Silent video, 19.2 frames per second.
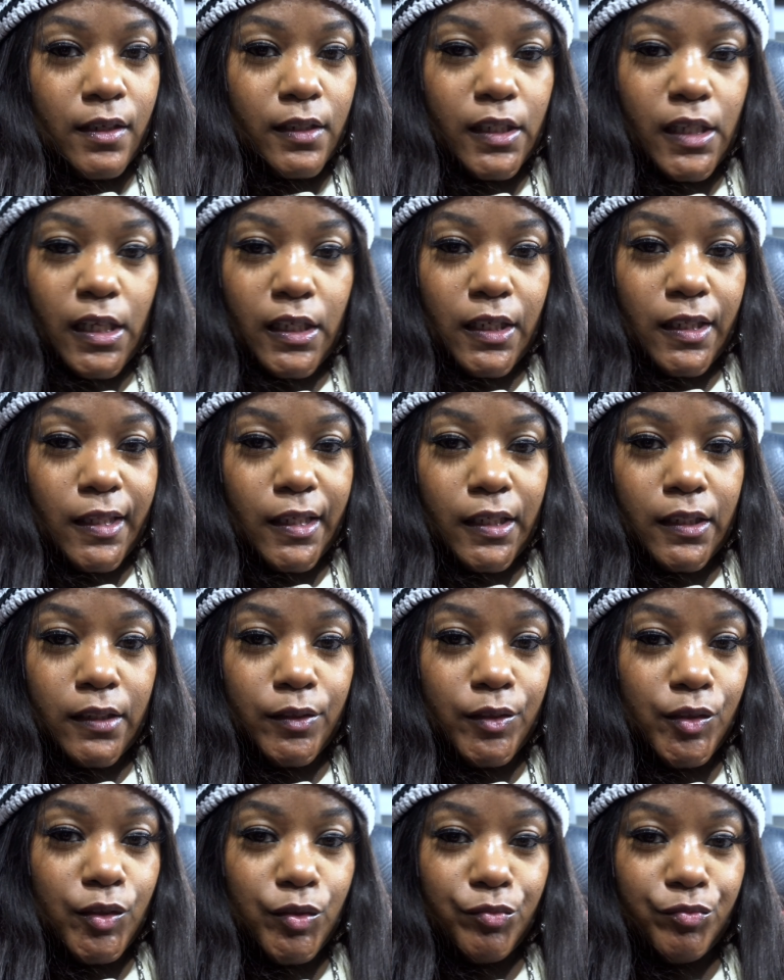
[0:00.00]

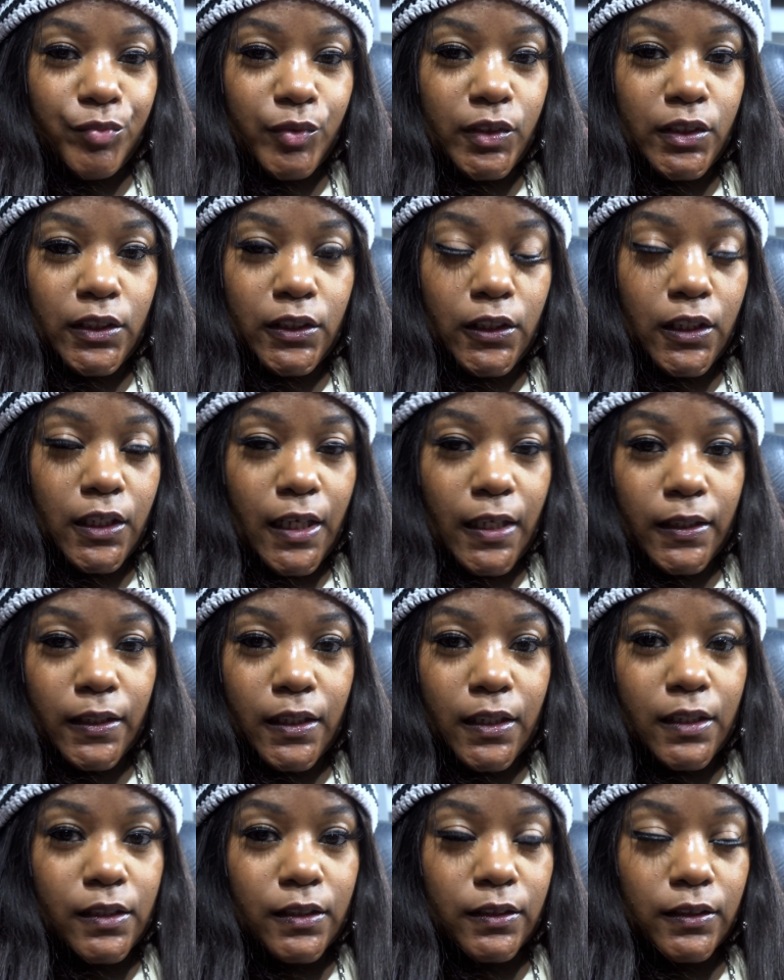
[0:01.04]
anything for the look, I
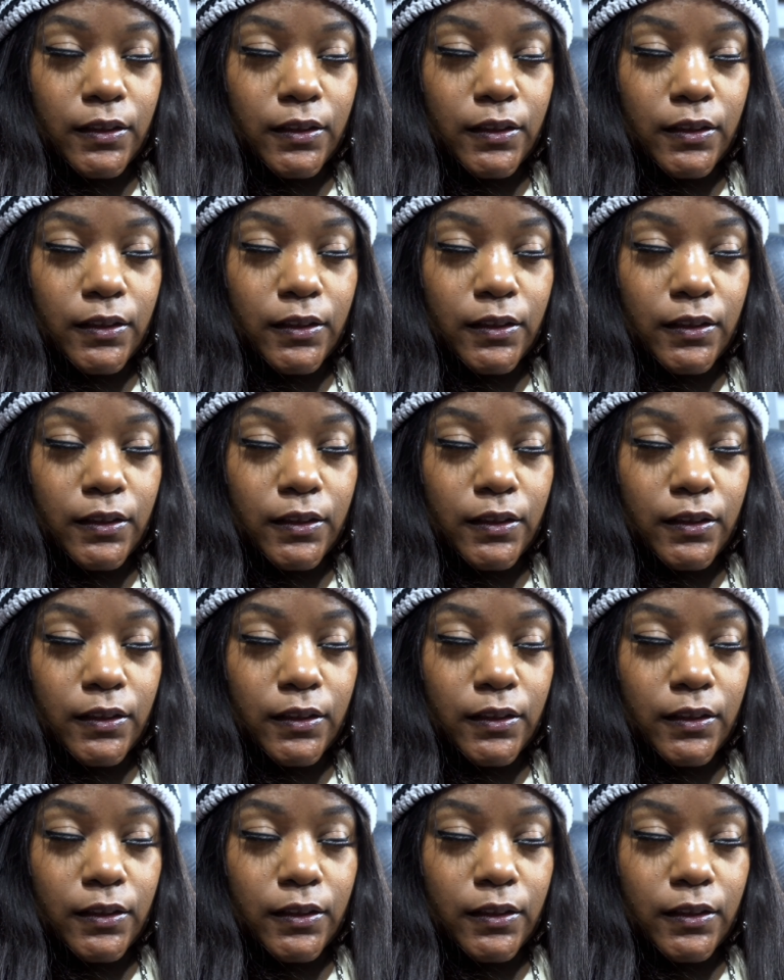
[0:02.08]
guess.